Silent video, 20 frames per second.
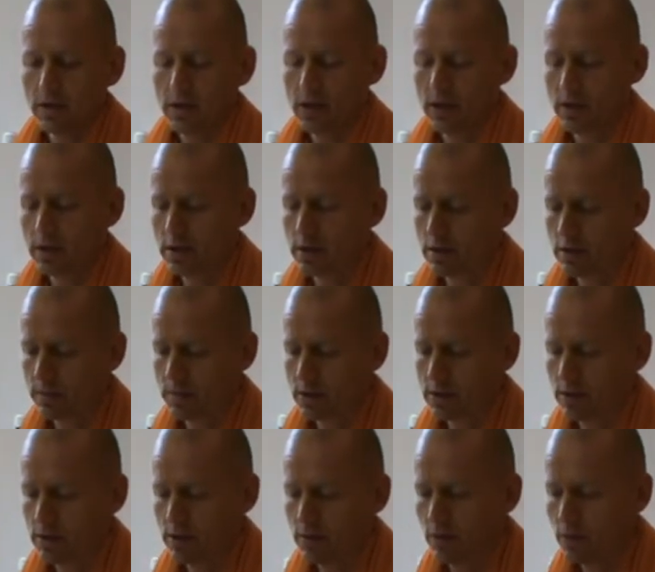in this
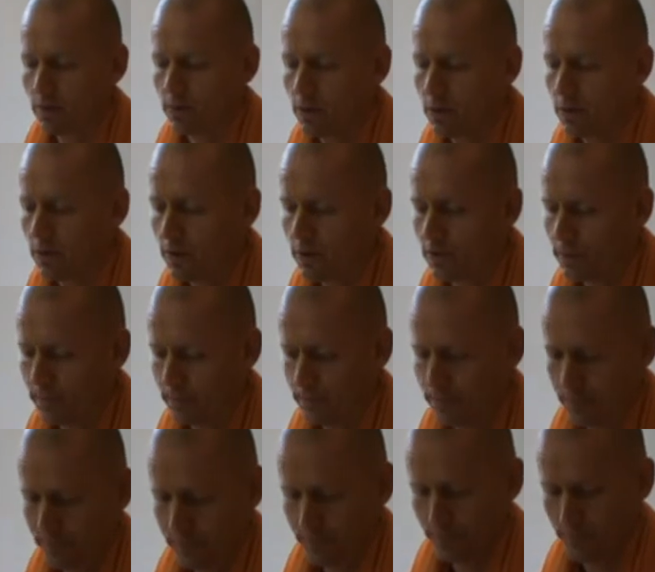material world.
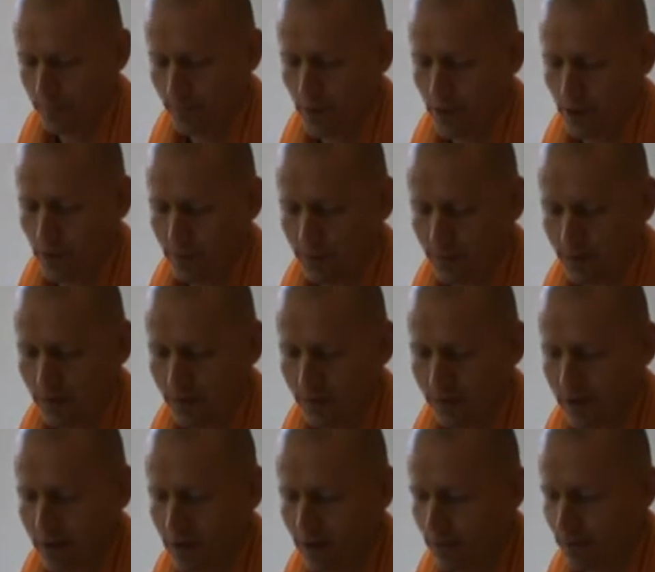Is
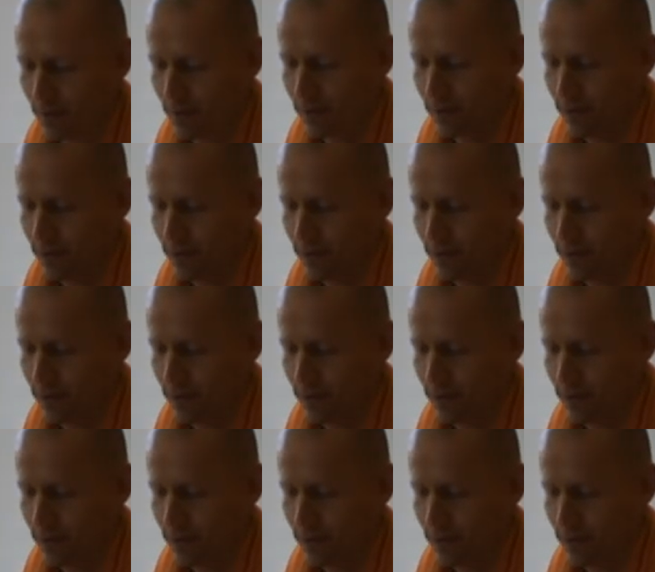that it?